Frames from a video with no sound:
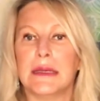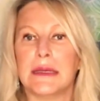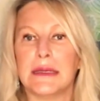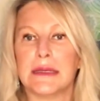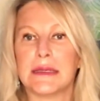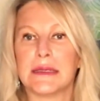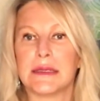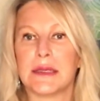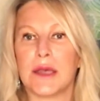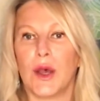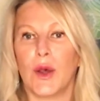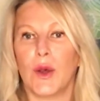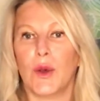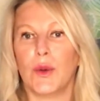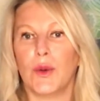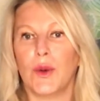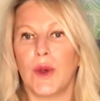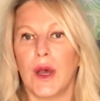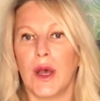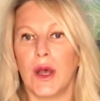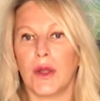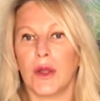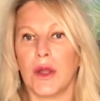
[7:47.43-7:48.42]

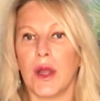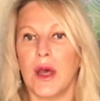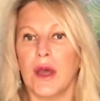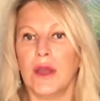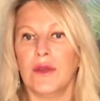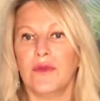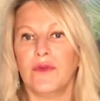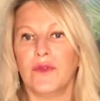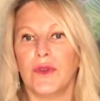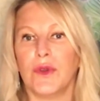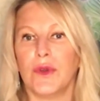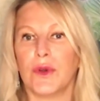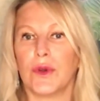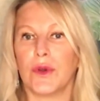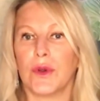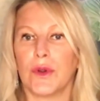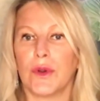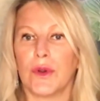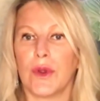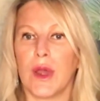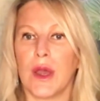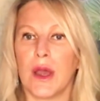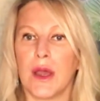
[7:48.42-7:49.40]
So a lot of
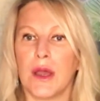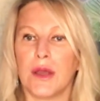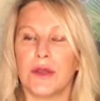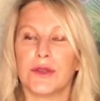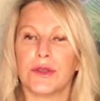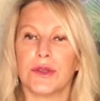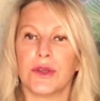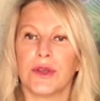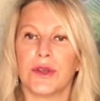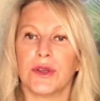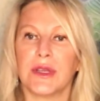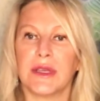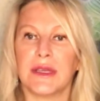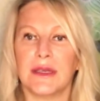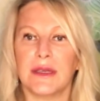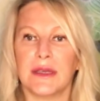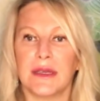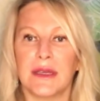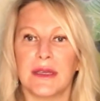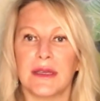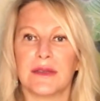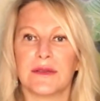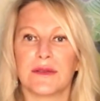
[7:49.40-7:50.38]
your journey
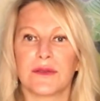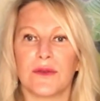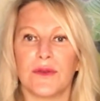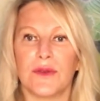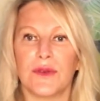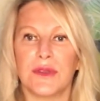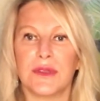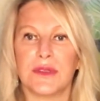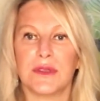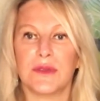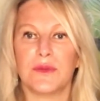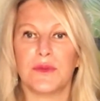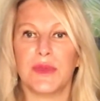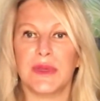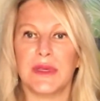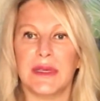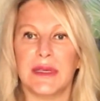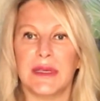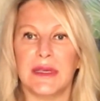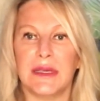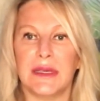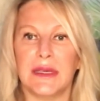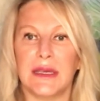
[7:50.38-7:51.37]
is going to
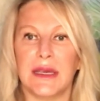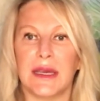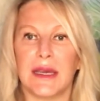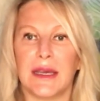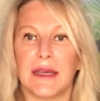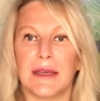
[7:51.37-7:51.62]
be